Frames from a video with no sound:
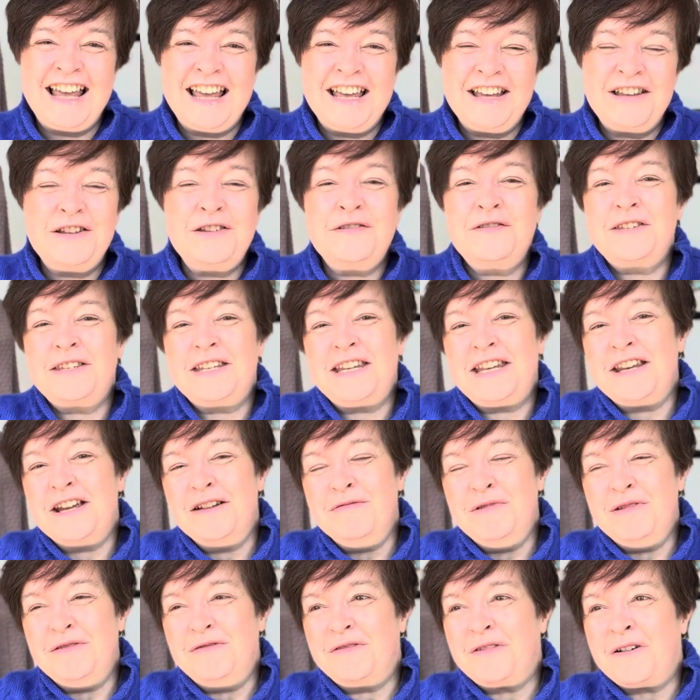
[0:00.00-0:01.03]
You've seen her
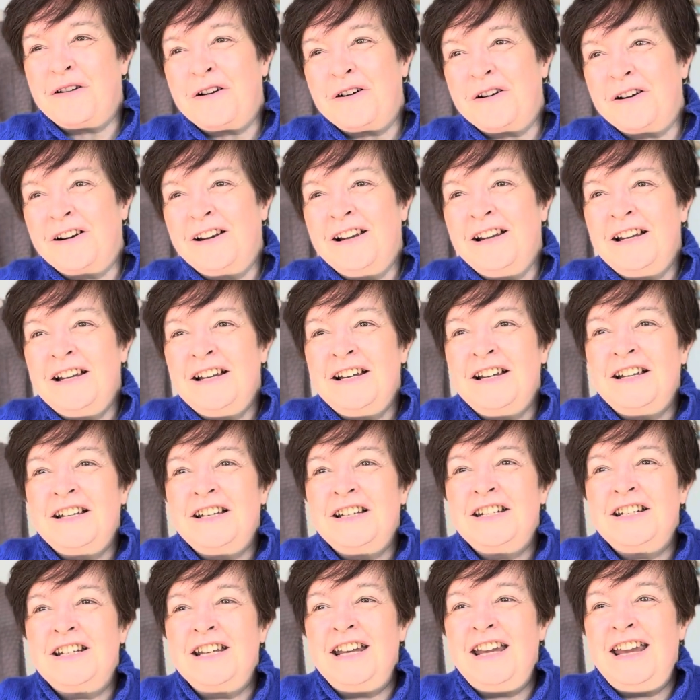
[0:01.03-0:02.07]
before.
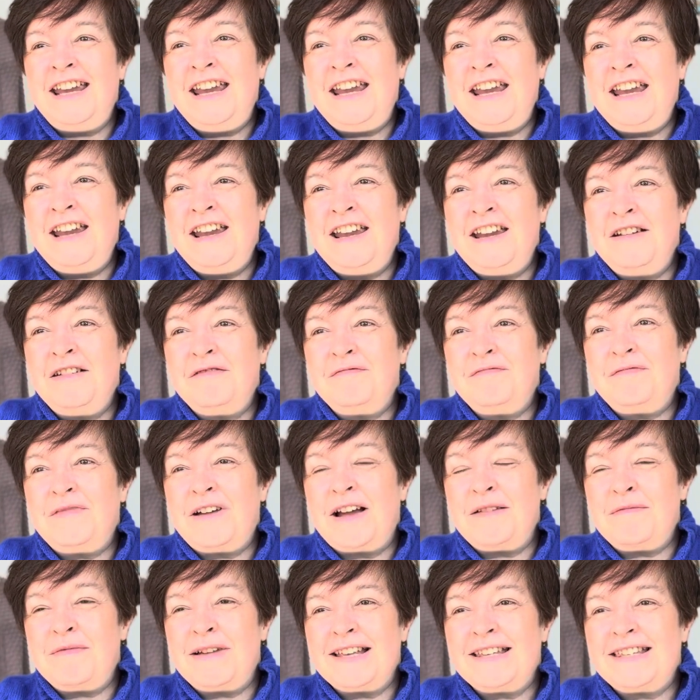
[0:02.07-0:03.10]

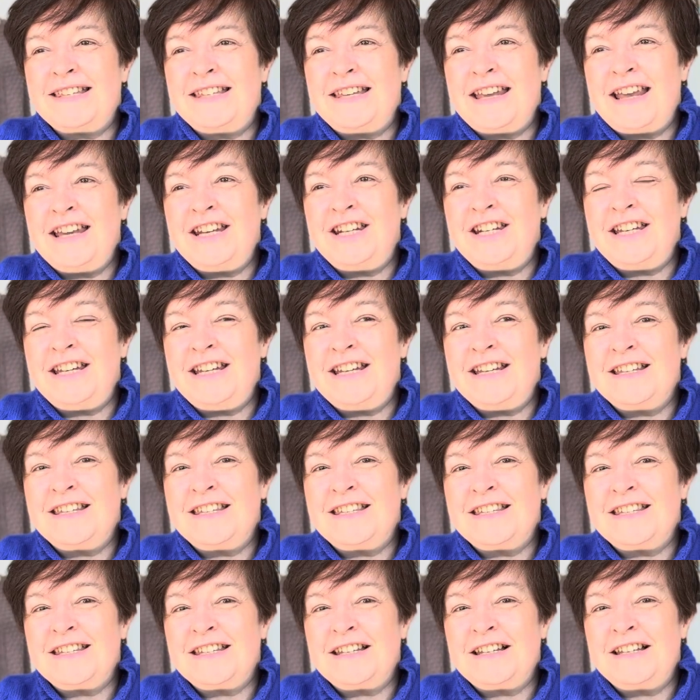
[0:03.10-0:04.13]
I must say,
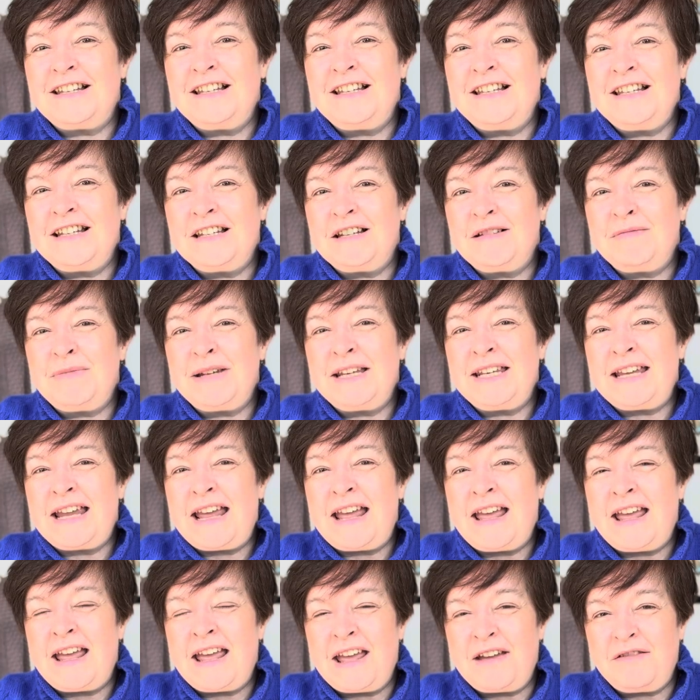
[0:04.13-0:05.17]
she's a little bit
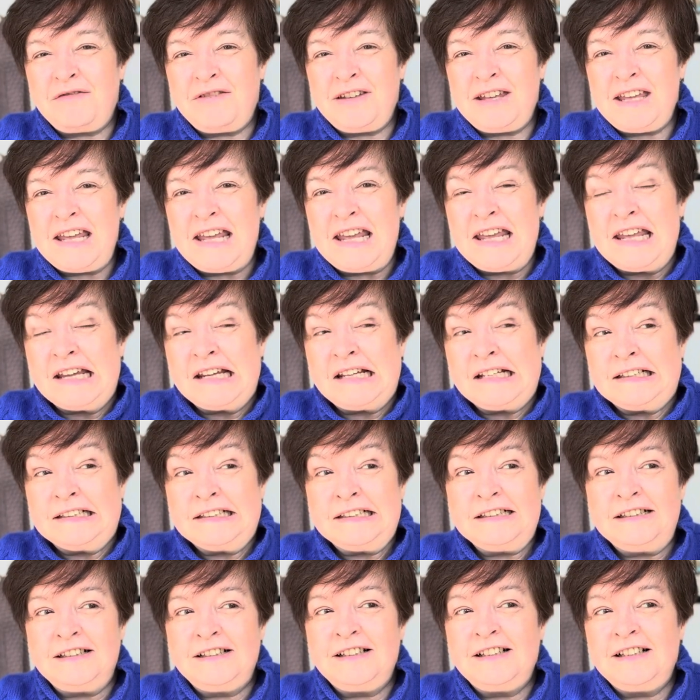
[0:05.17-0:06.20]
heavy.
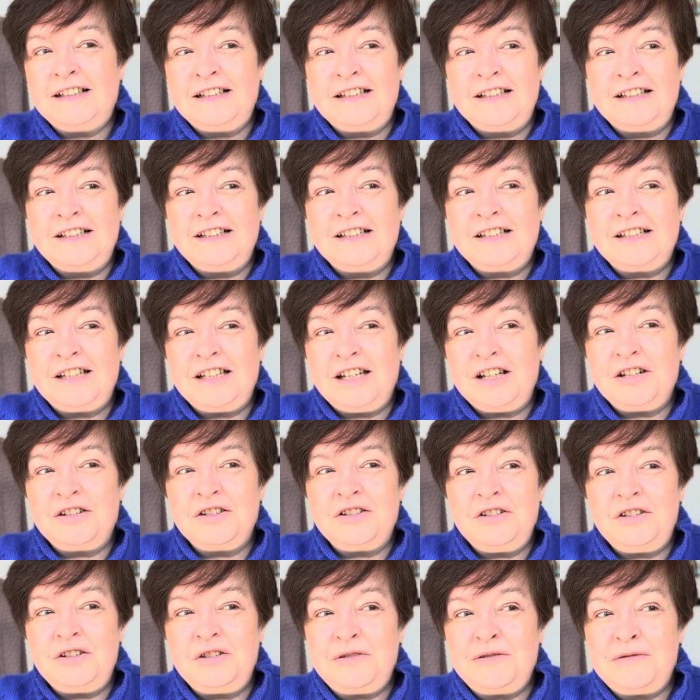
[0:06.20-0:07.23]
She
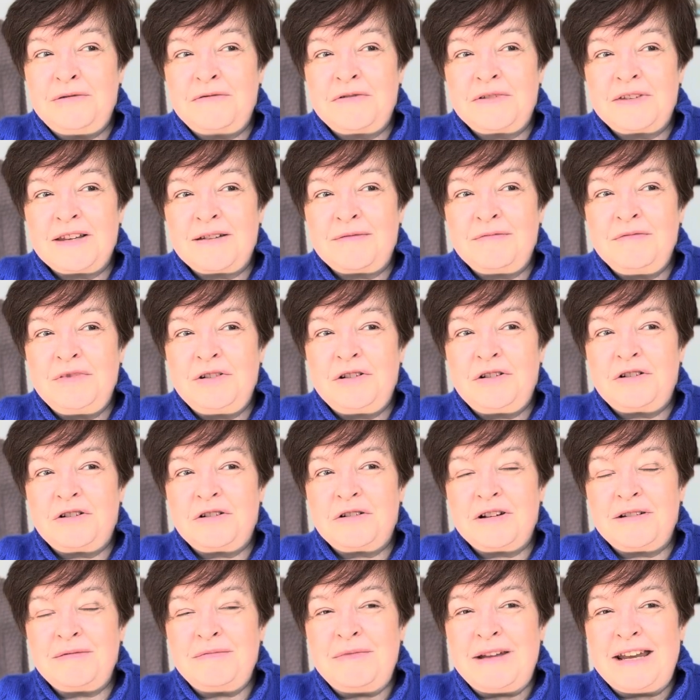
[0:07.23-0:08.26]
could do with some
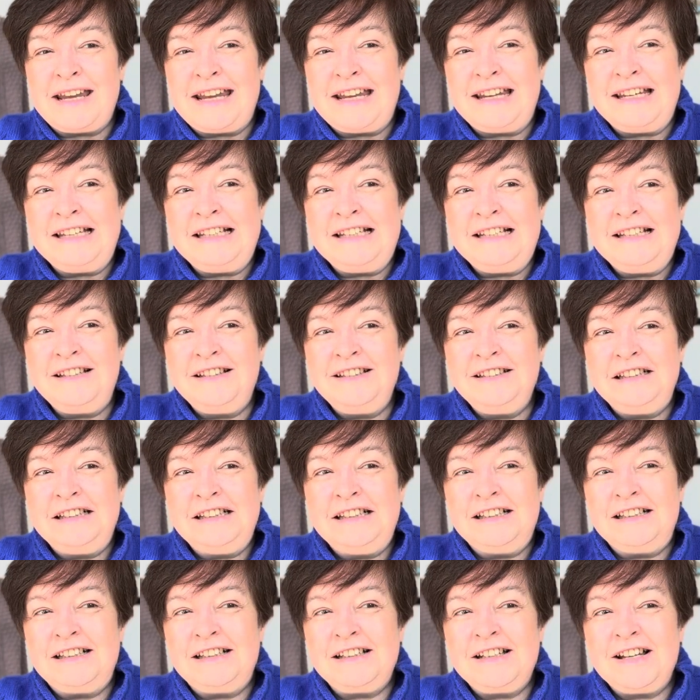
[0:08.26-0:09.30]
trimming,
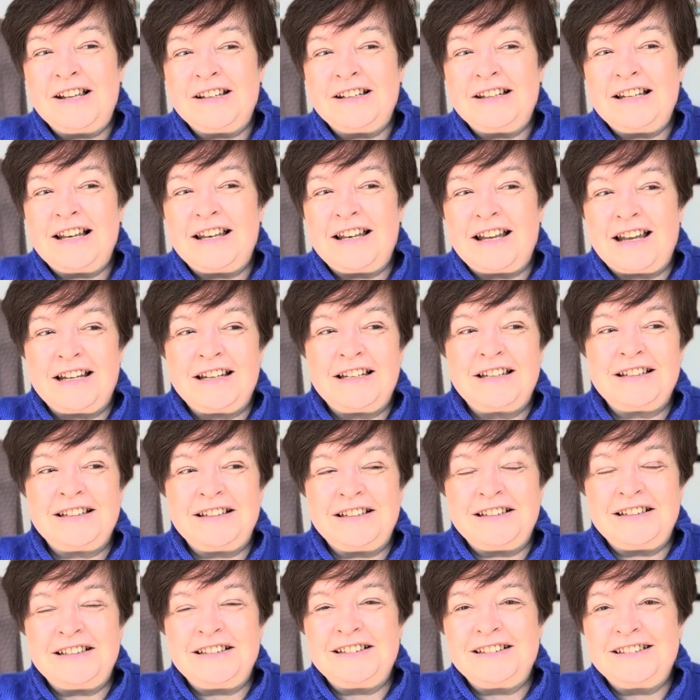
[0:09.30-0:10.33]
not like
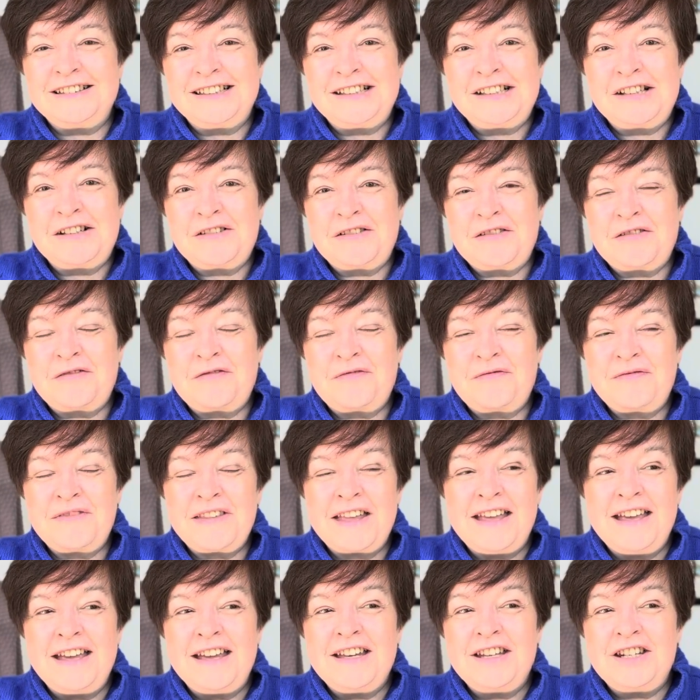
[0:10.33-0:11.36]

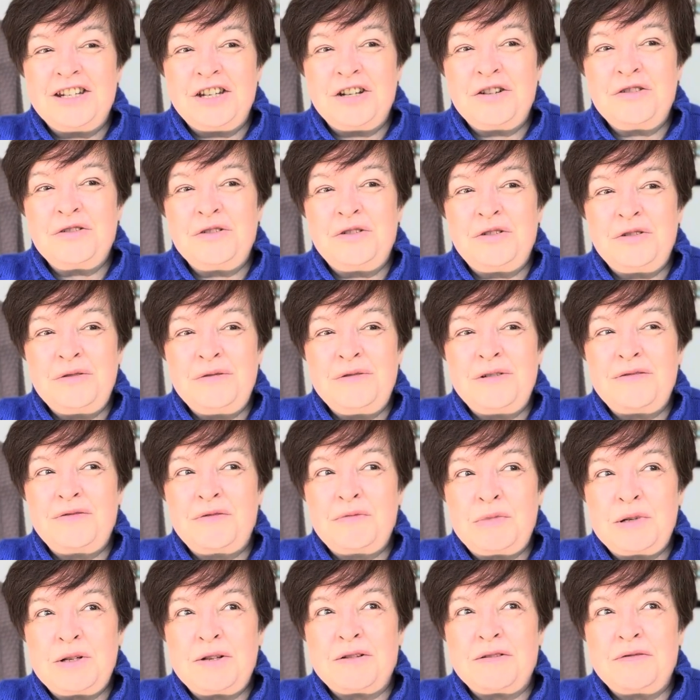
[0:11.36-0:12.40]
she could do with a
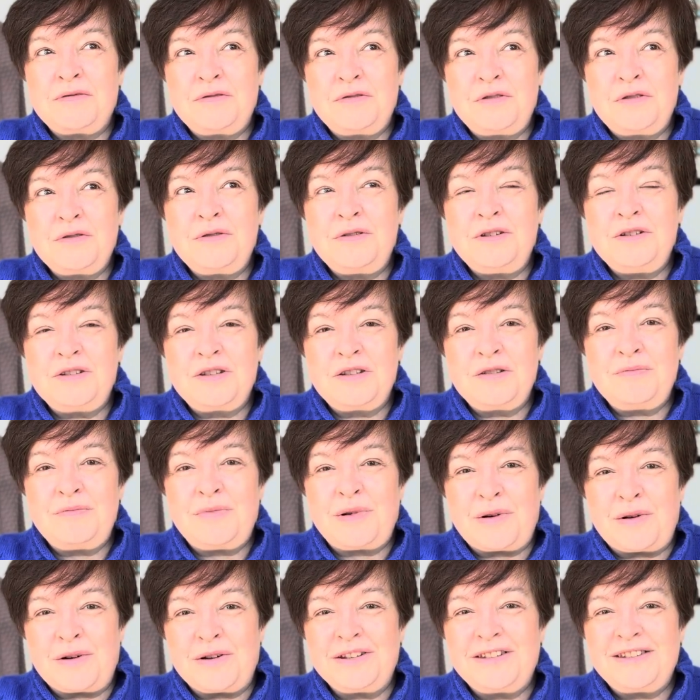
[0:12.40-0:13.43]
bit of doing
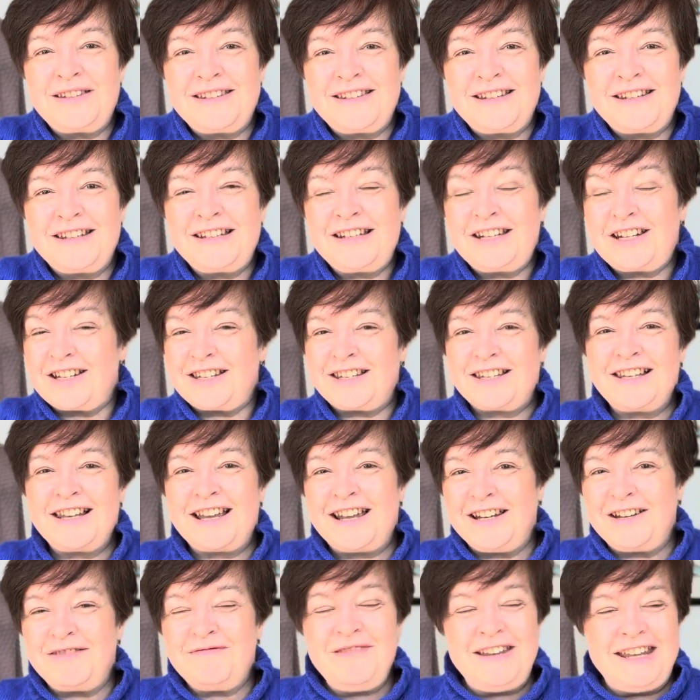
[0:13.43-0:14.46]
sports, just
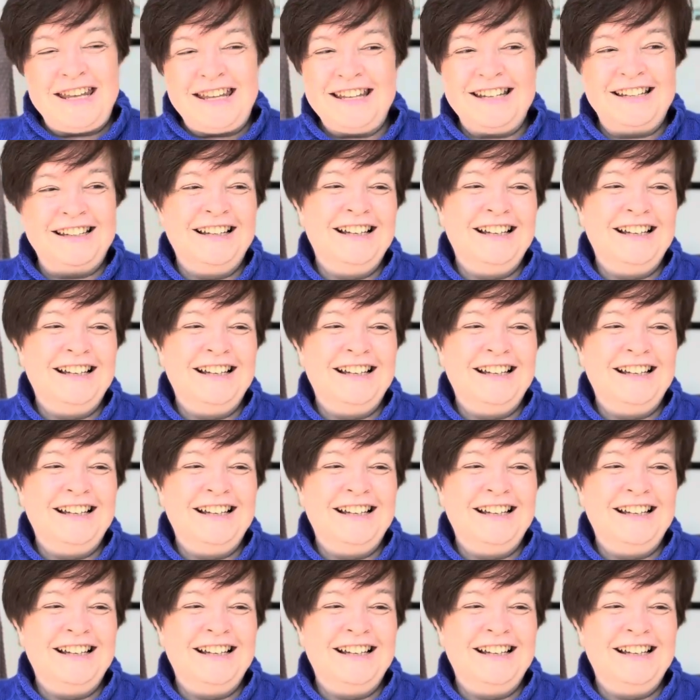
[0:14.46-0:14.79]
like me.